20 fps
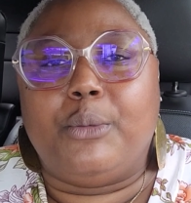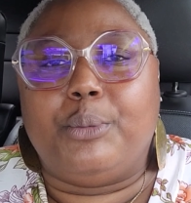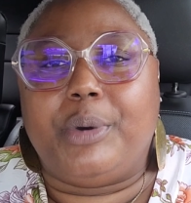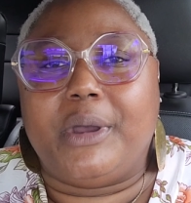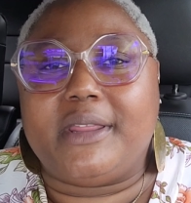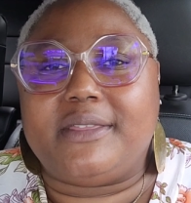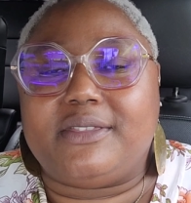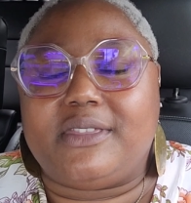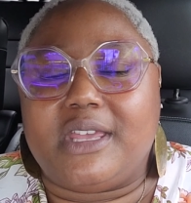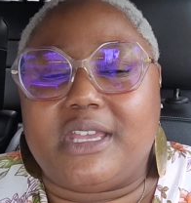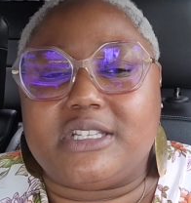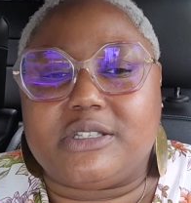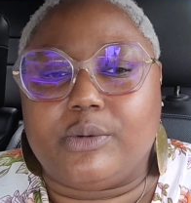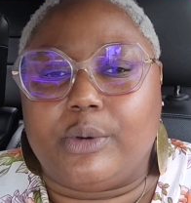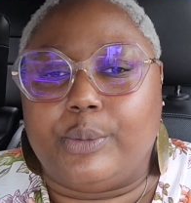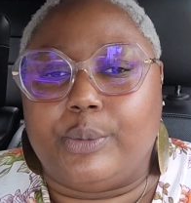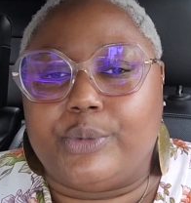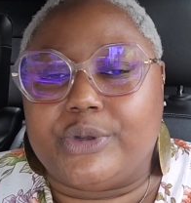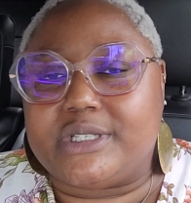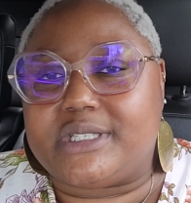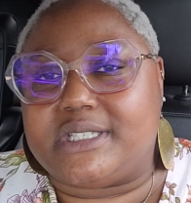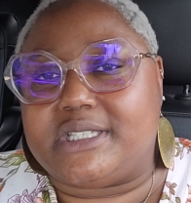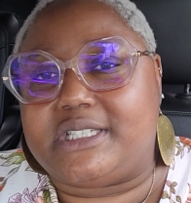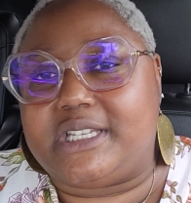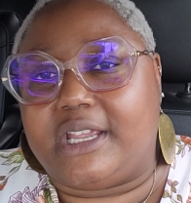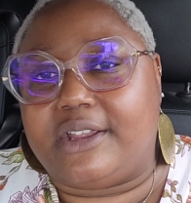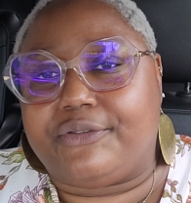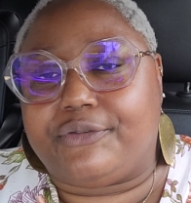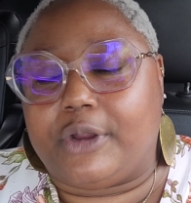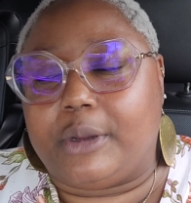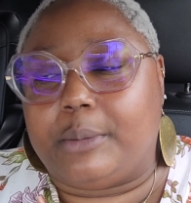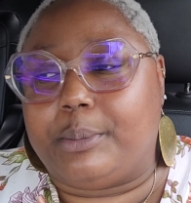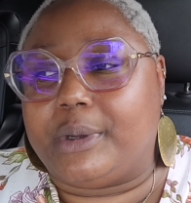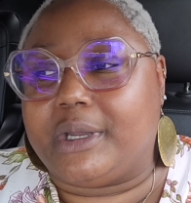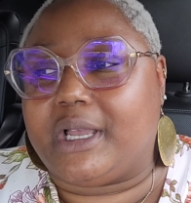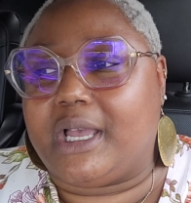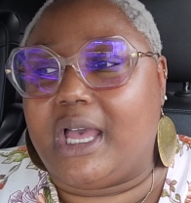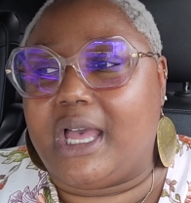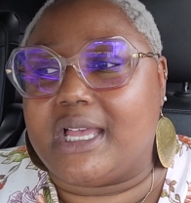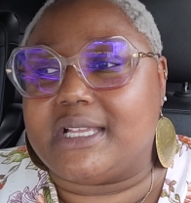But this one was different
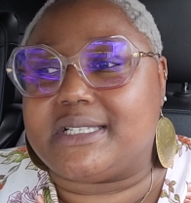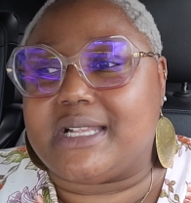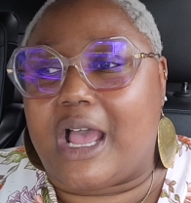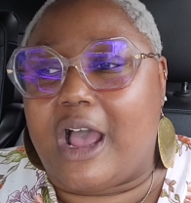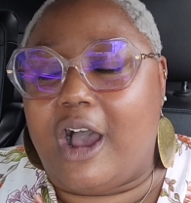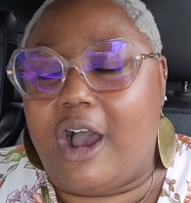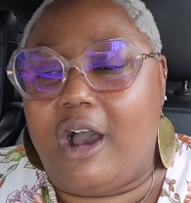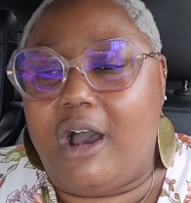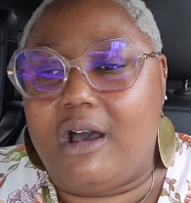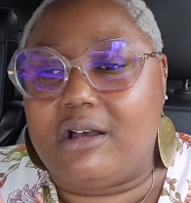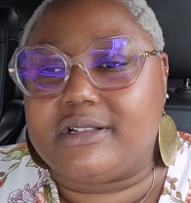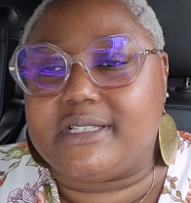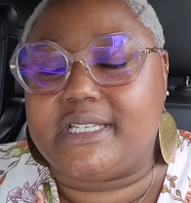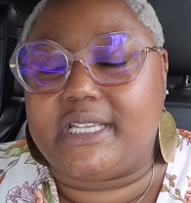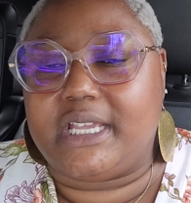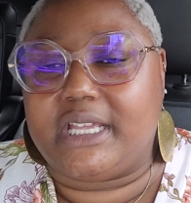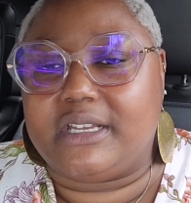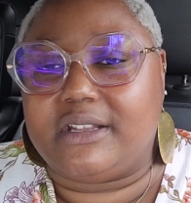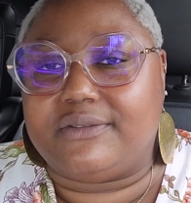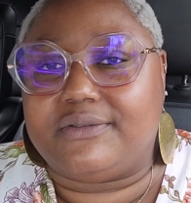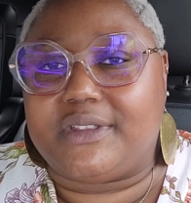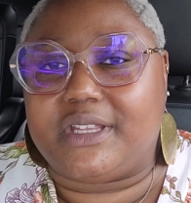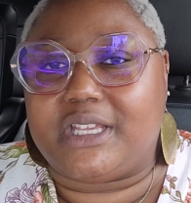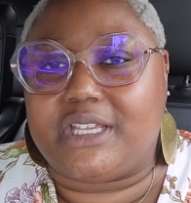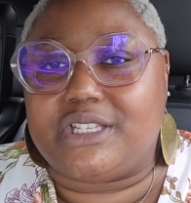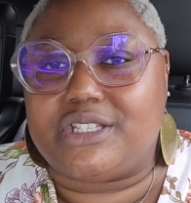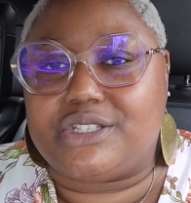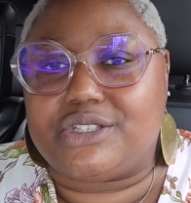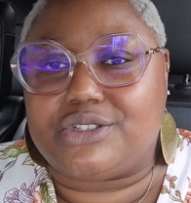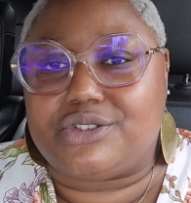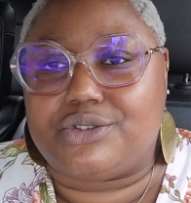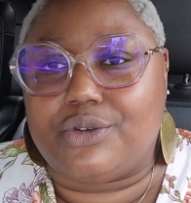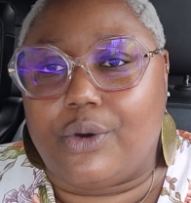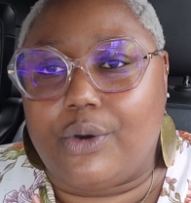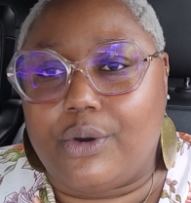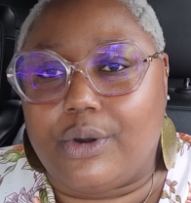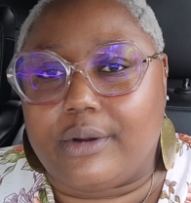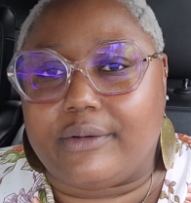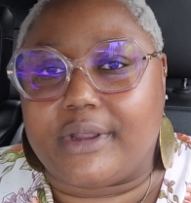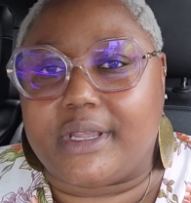because all 10 of these
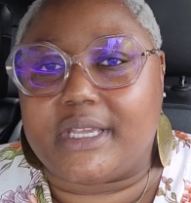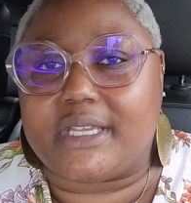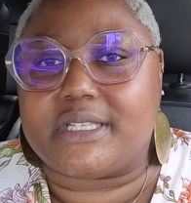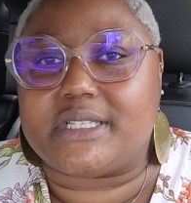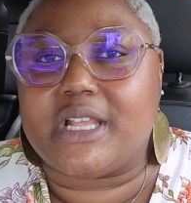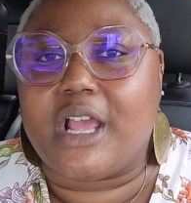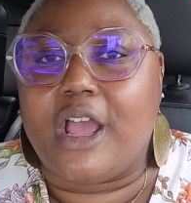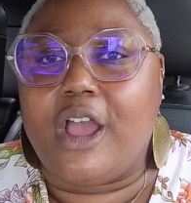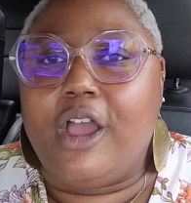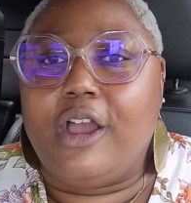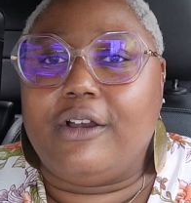stories